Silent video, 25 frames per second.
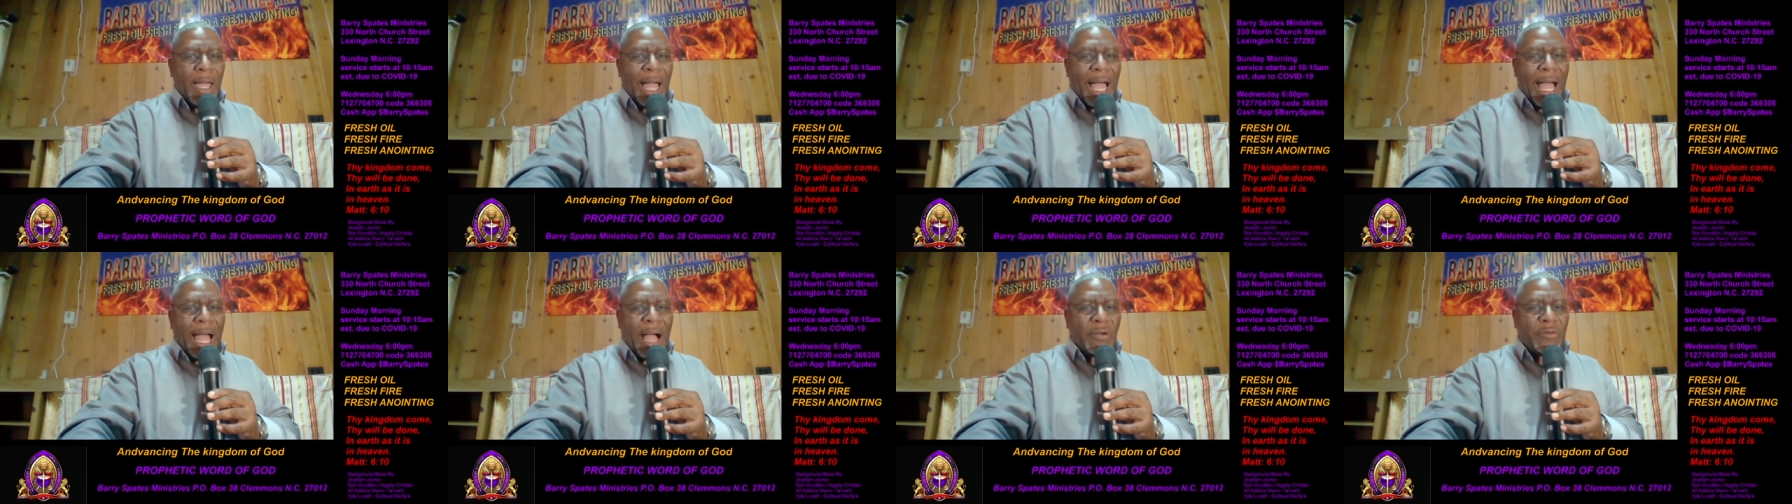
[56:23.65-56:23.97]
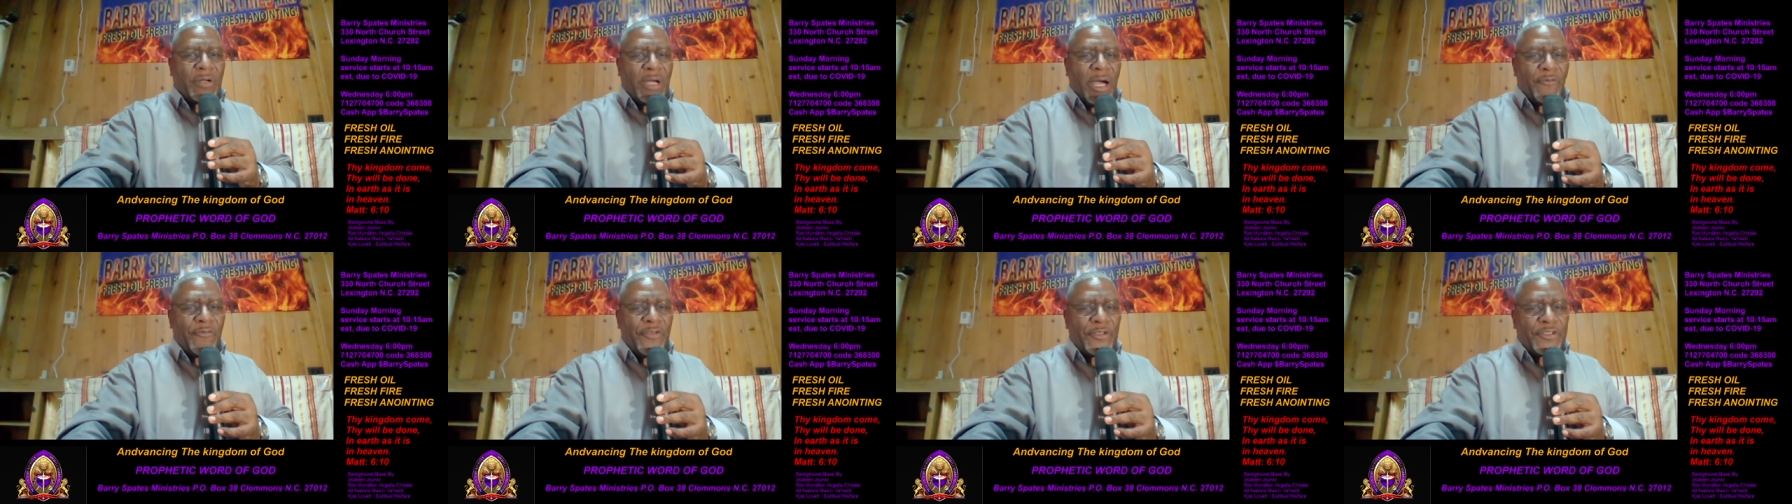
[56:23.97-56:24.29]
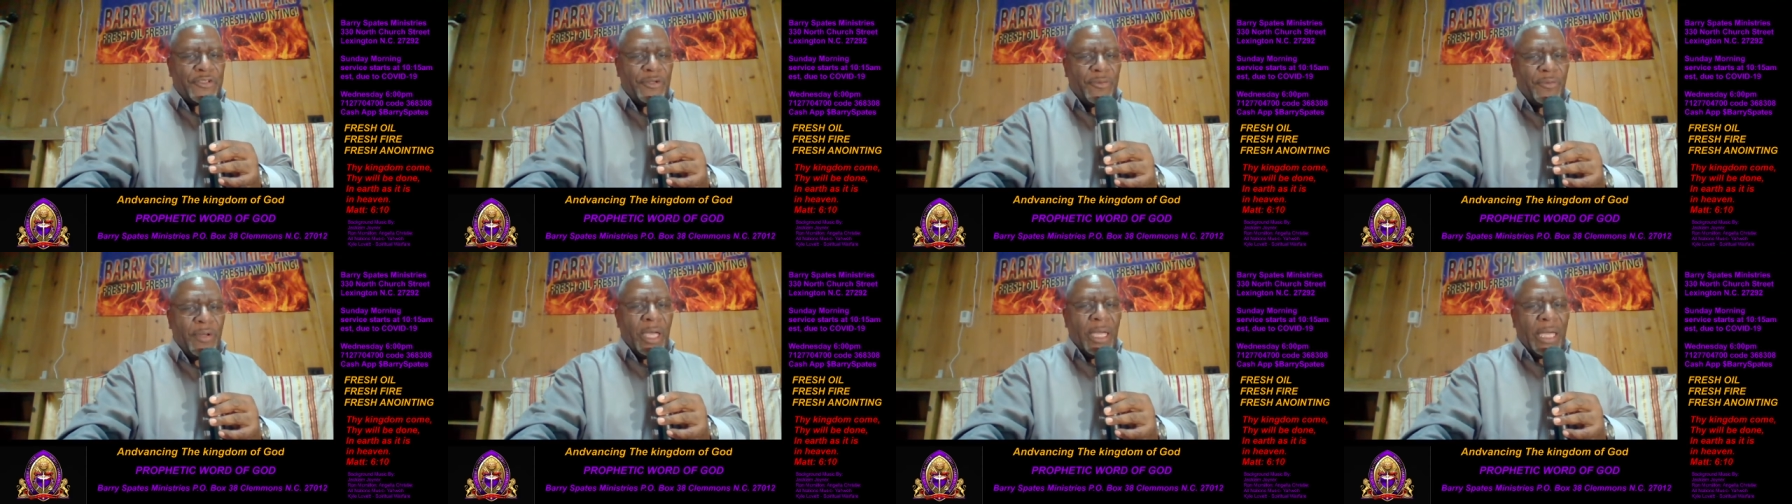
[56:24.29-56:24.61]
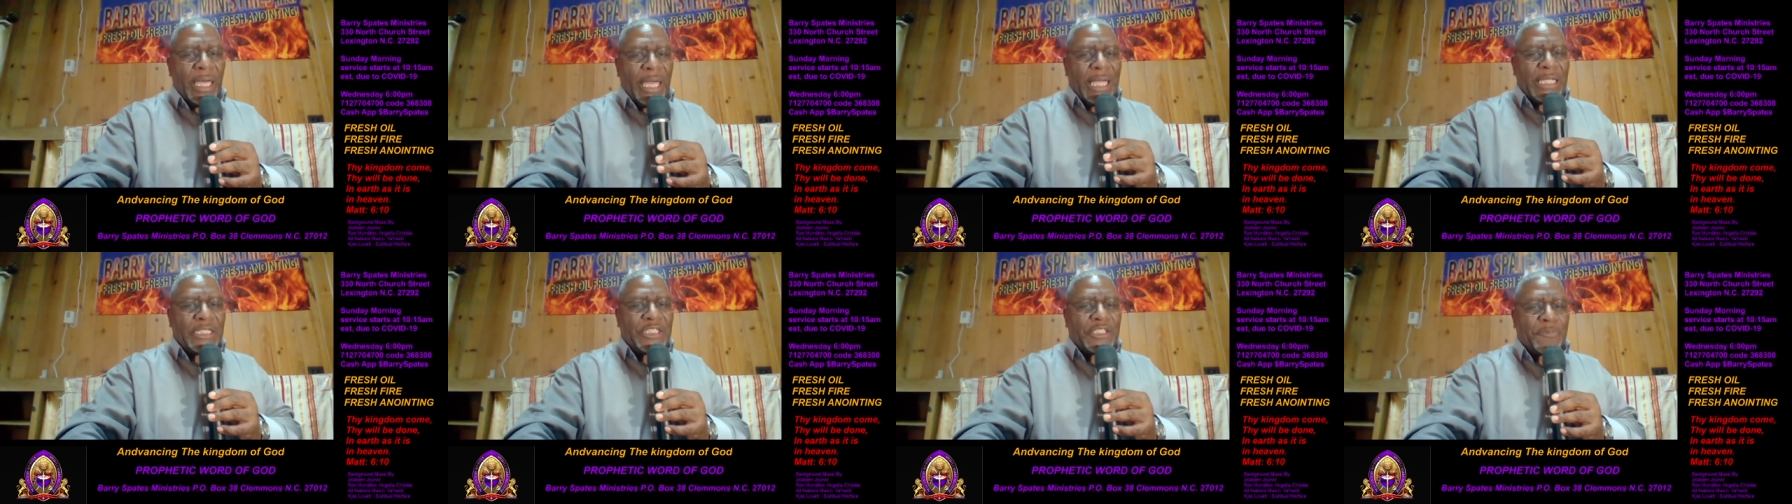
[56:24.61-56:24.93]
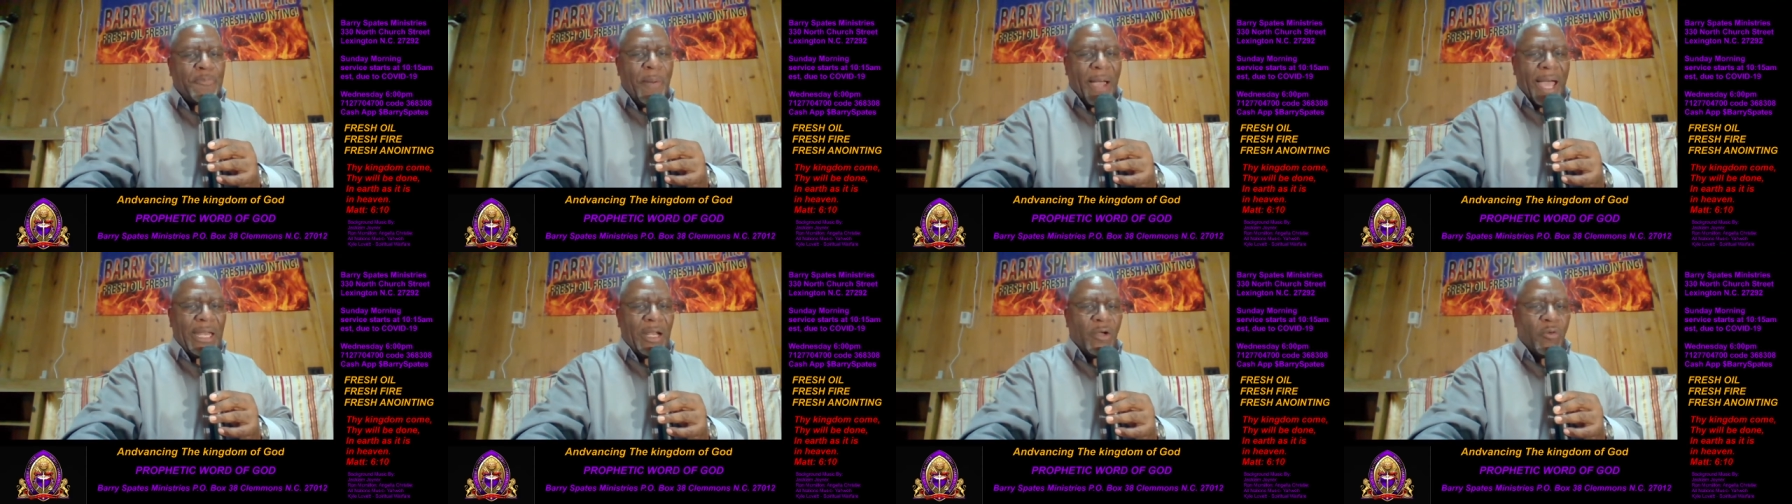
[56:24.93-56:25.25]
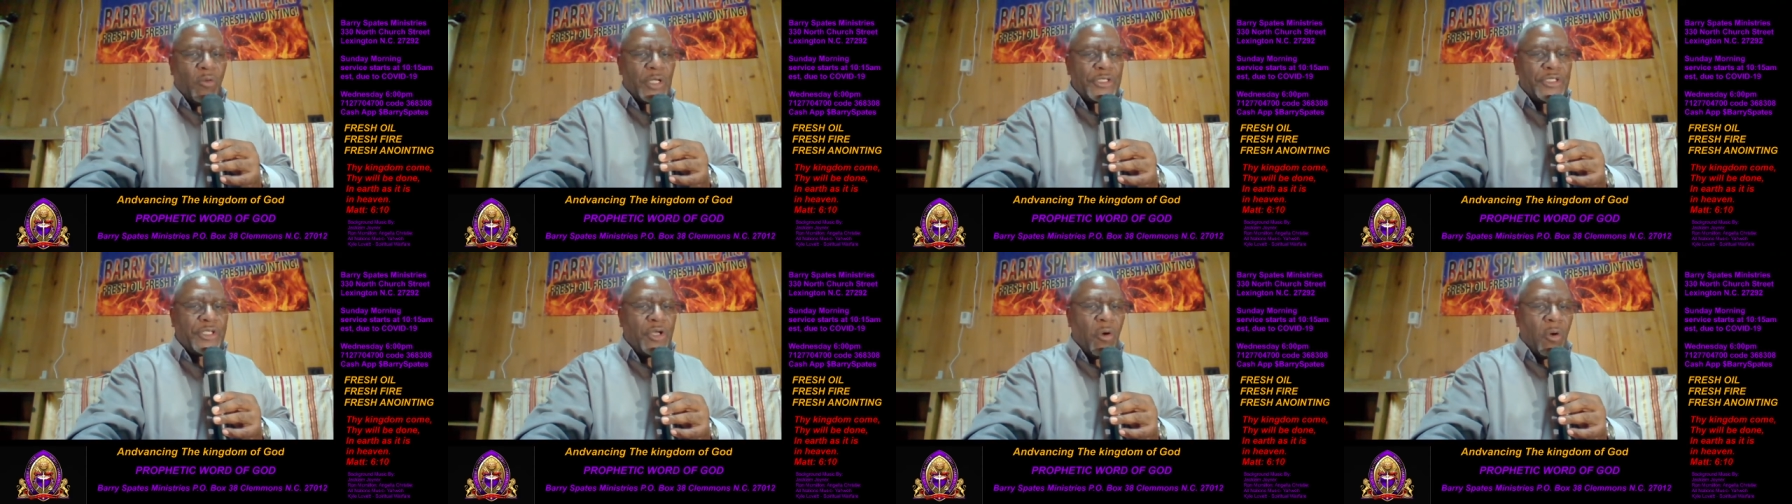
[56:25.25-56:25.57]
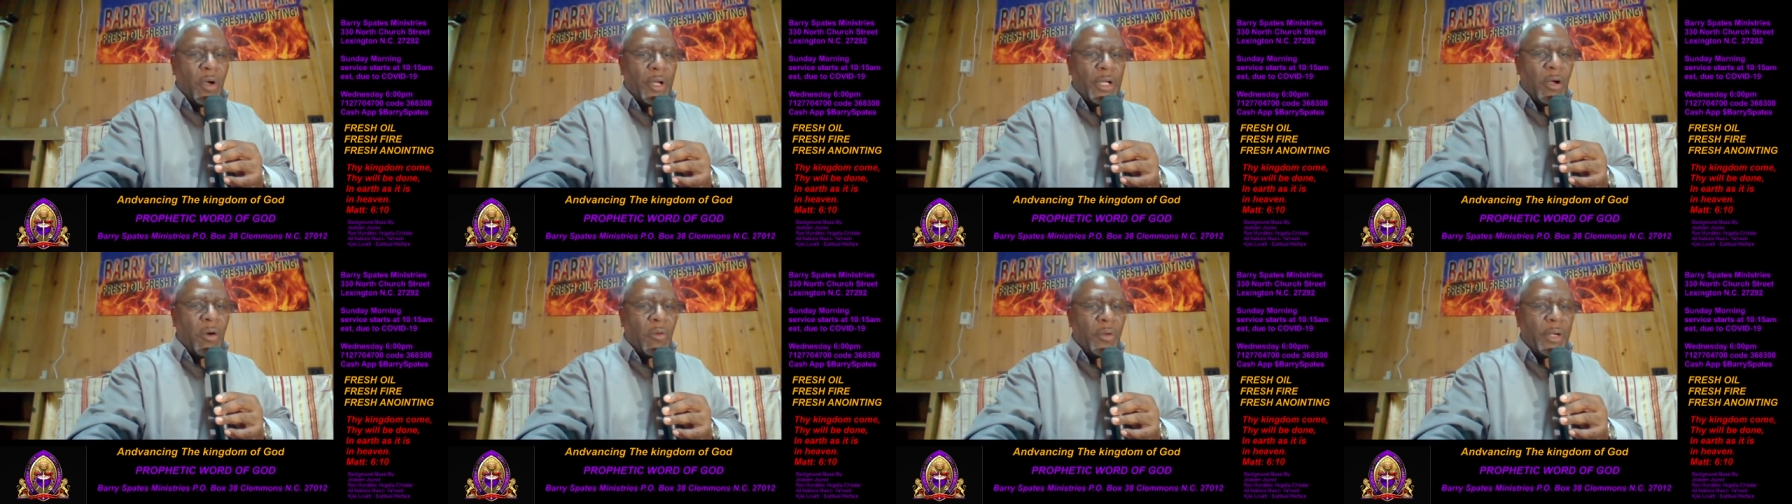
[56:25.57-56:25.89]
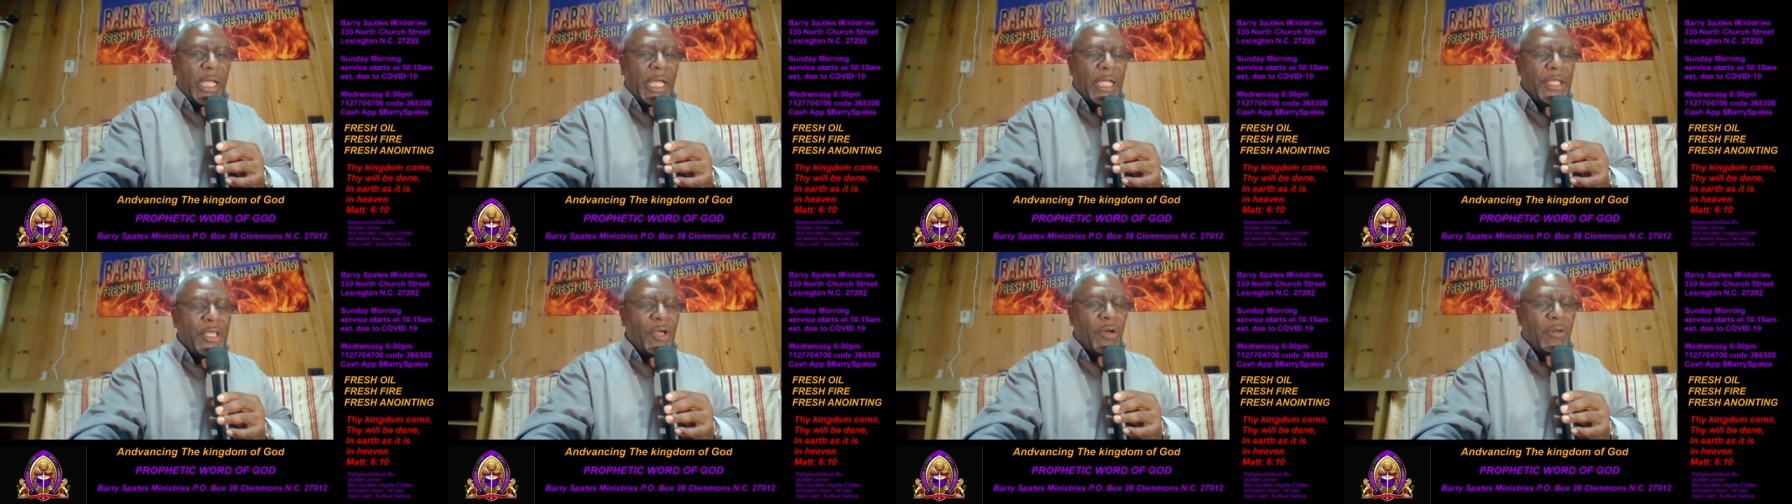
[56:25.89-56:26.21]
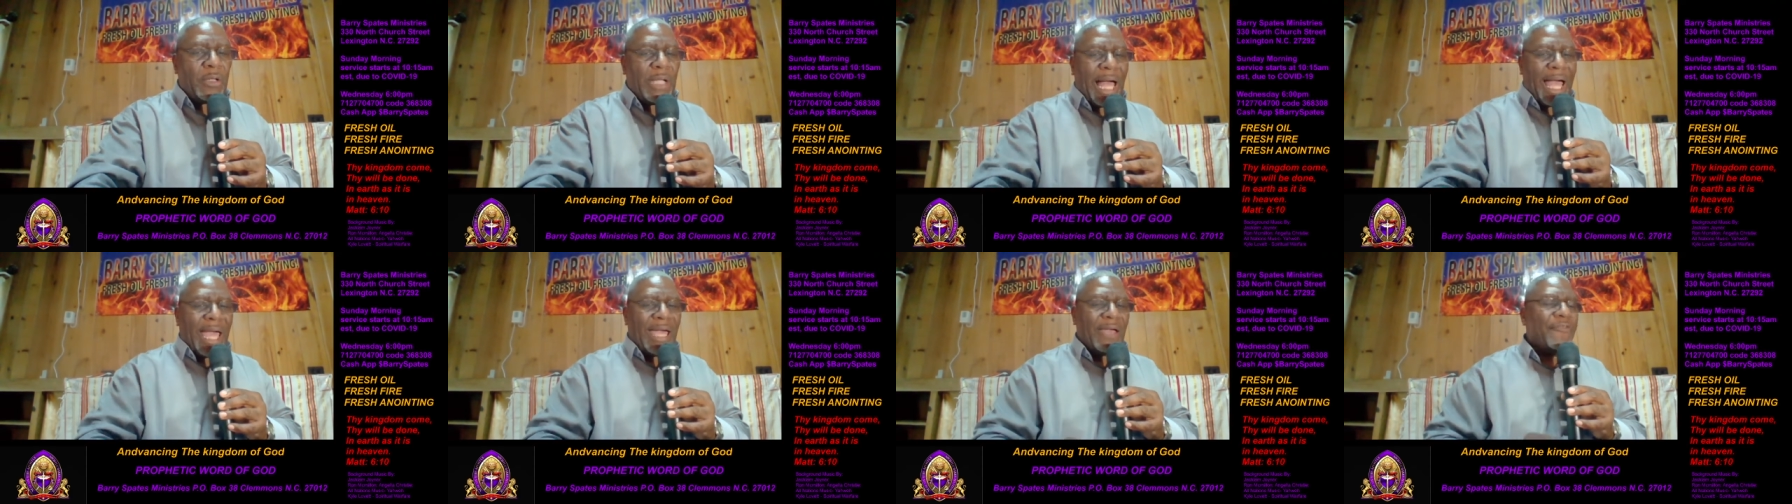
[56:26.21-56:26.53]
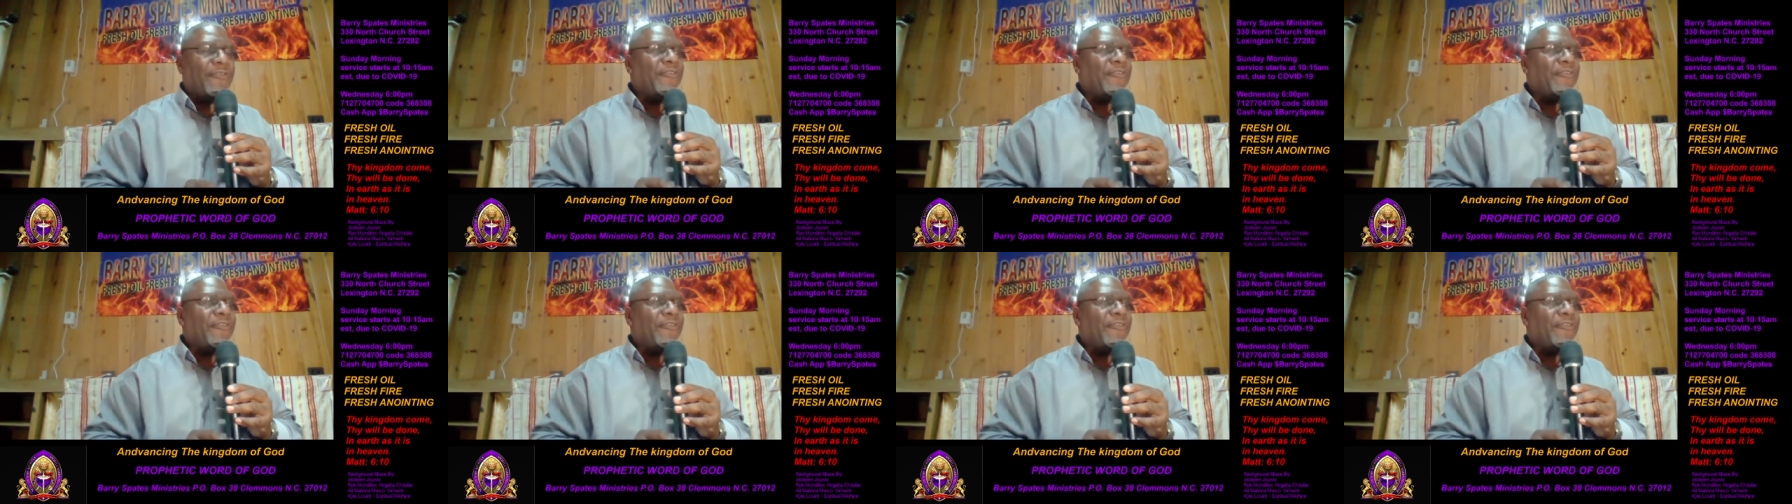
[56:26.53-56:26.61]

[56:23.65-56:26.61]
I'll comfort you in spite of what's going on in your life.